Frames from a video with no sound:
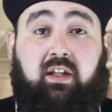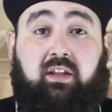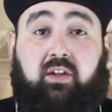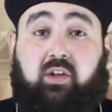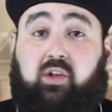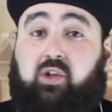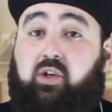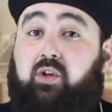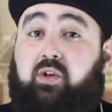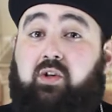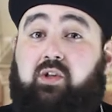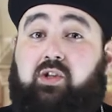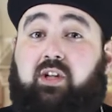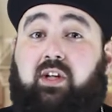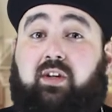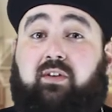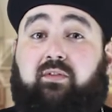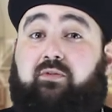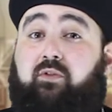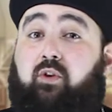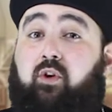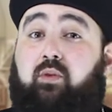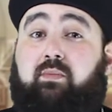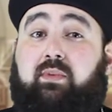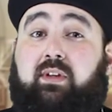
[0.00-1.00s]
the church can
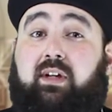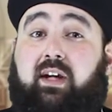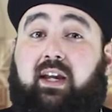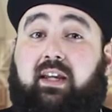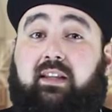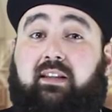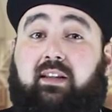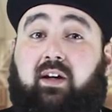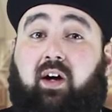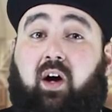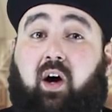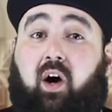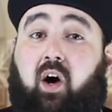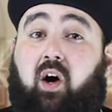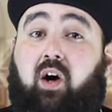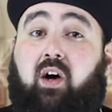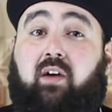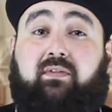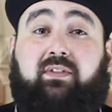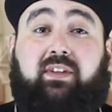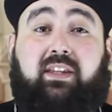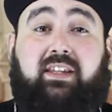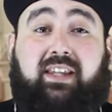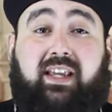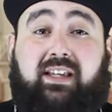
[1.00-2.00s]
formulate all
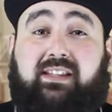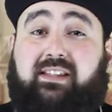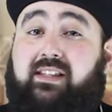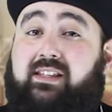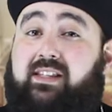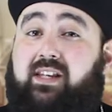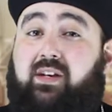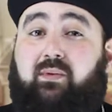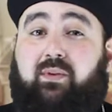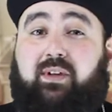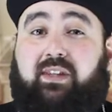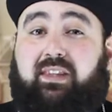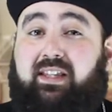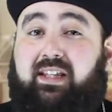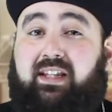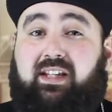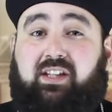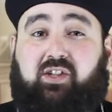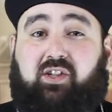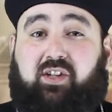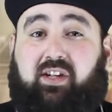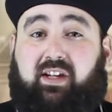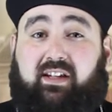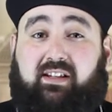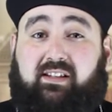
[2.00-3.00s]
of the necessary
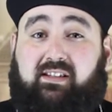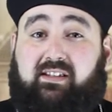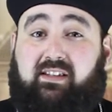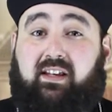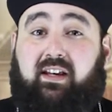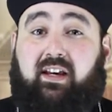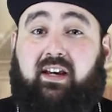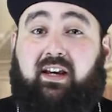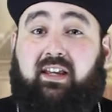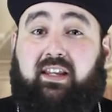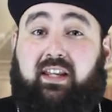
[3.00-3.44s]
teachings